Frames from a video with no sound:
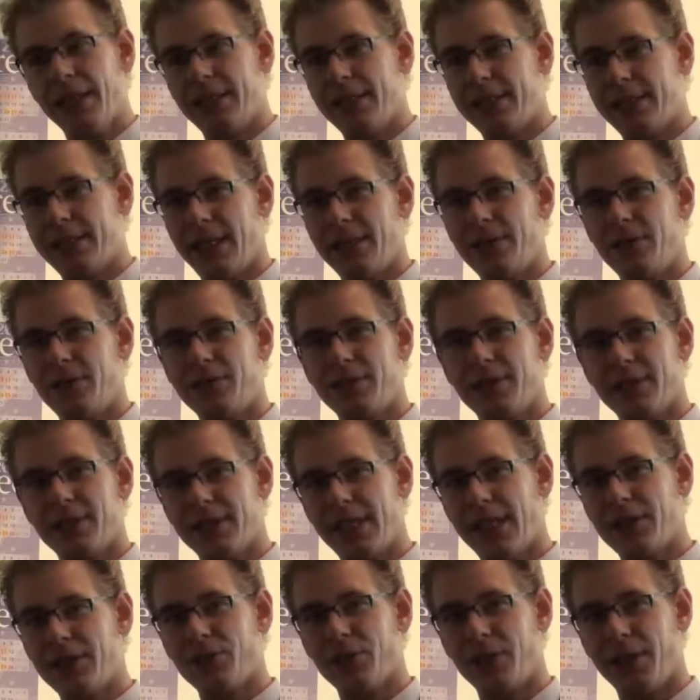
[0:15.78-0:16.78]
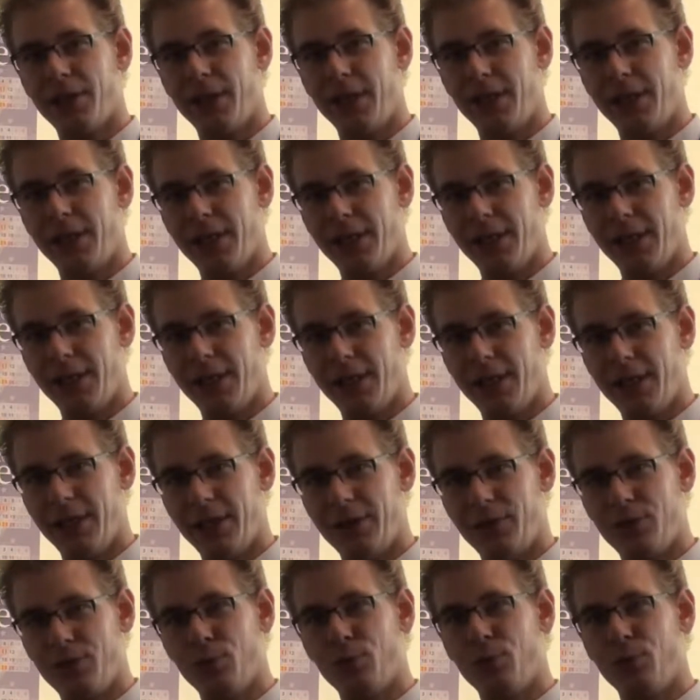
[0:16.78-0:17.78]
These centers essentially
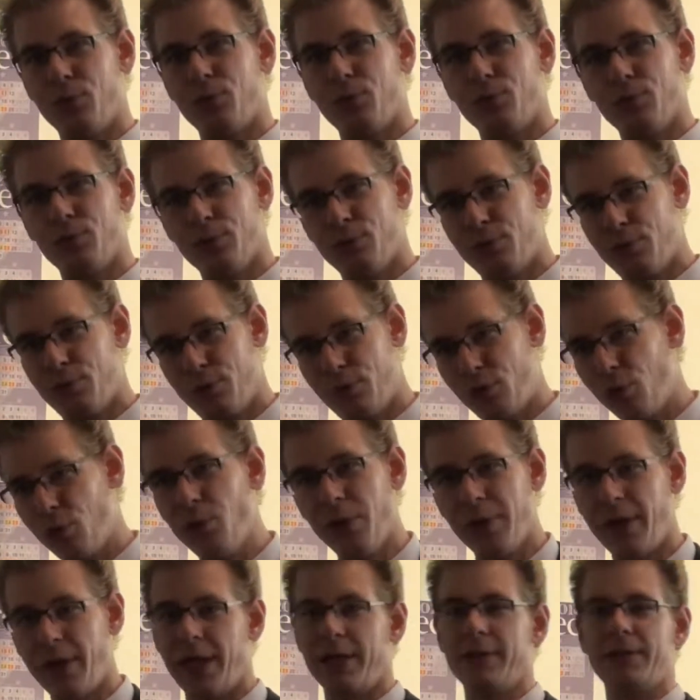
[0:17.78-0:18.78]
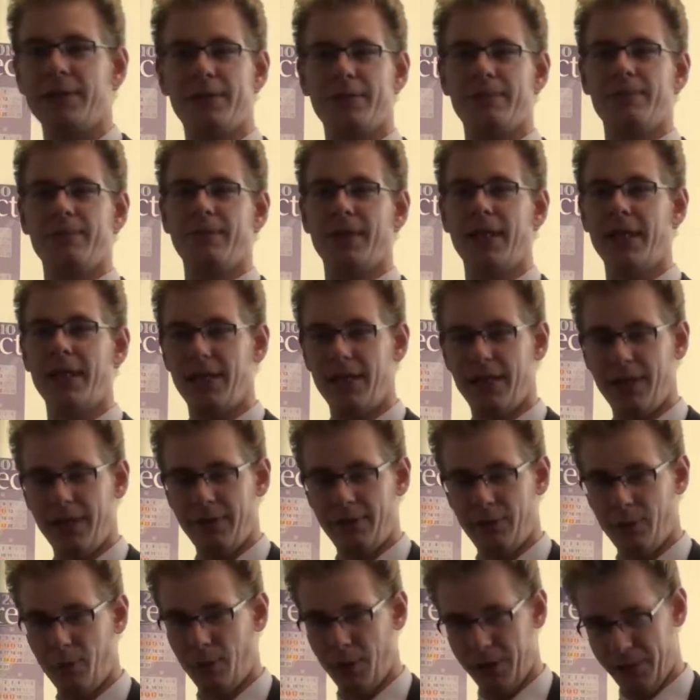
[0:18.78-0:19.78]
do two things,
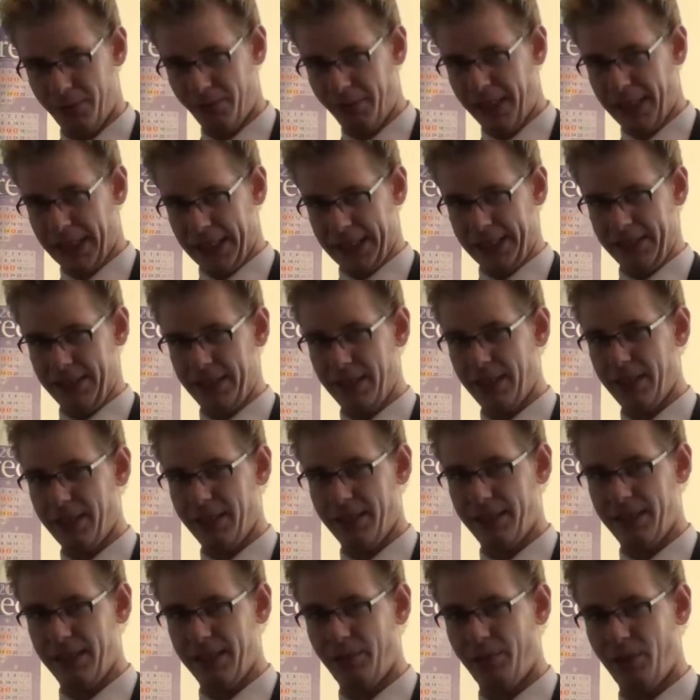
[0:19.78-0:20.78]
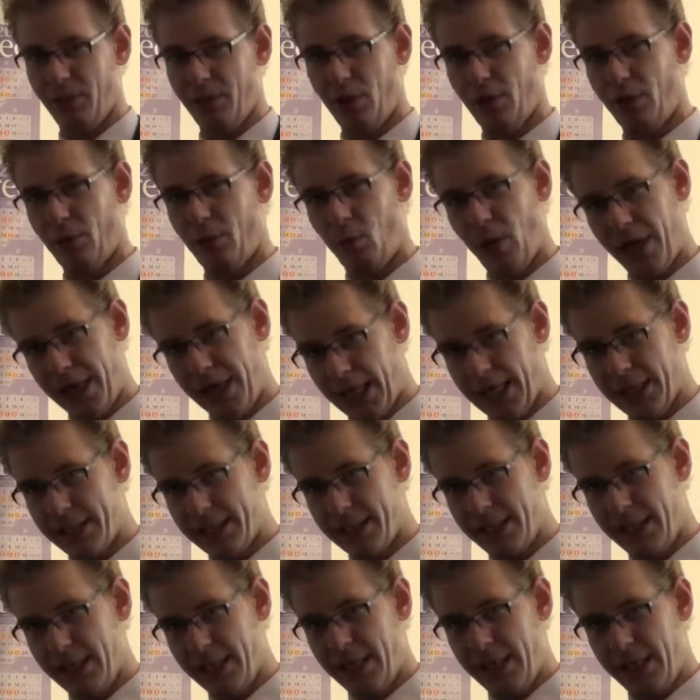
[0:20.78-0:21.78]
if you want to make it simple. On the one hand,
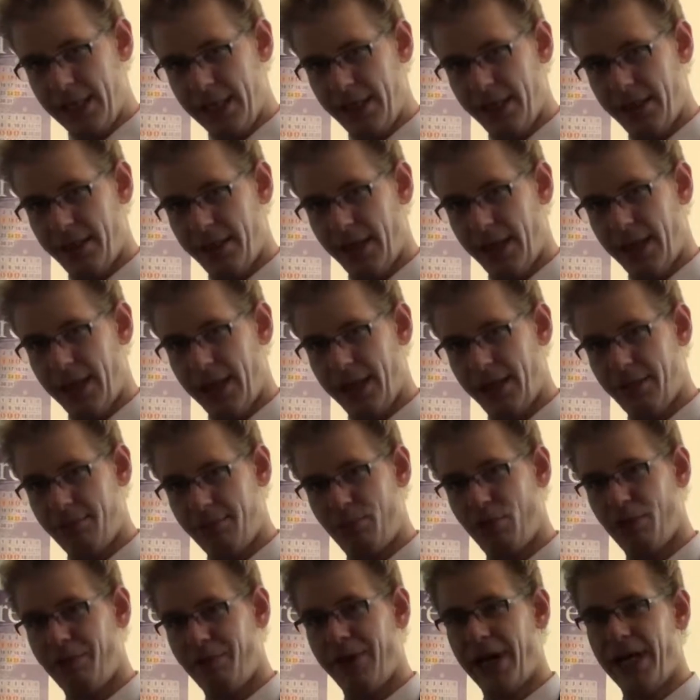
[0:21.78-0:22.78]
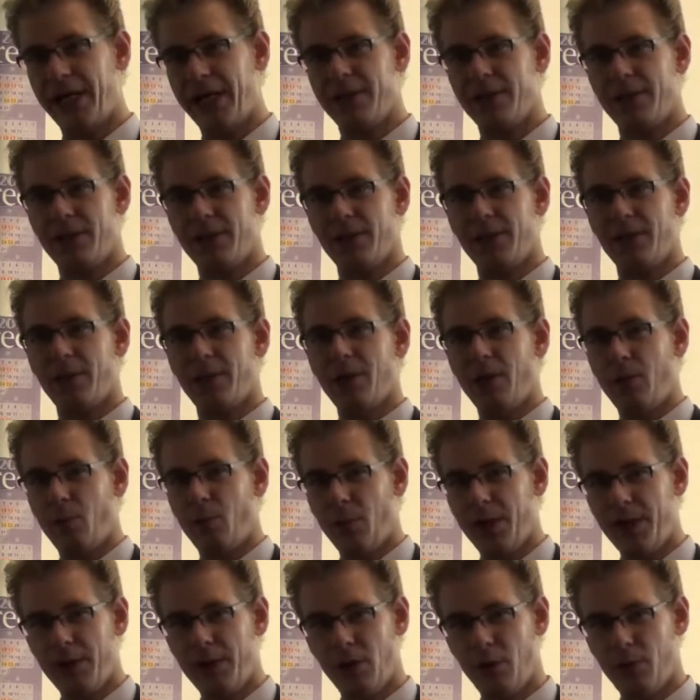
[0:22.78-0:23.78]
they provide a
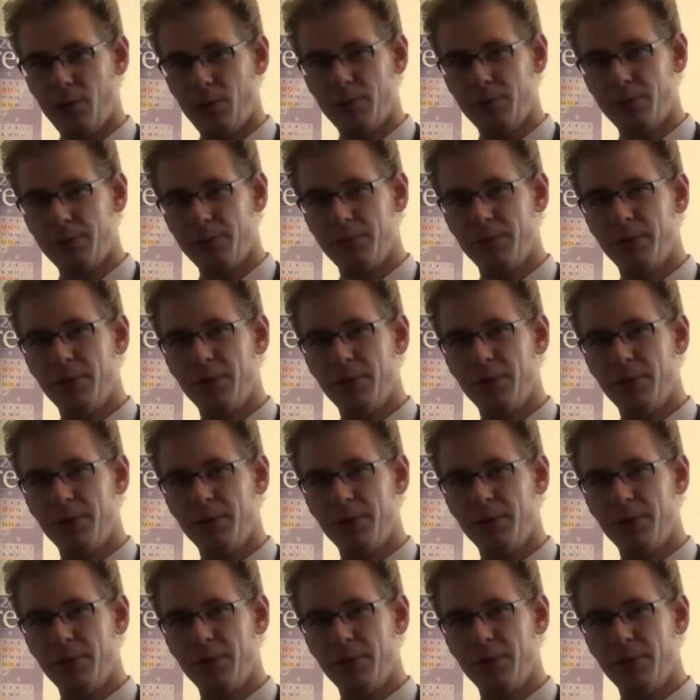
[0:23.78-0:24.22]
window,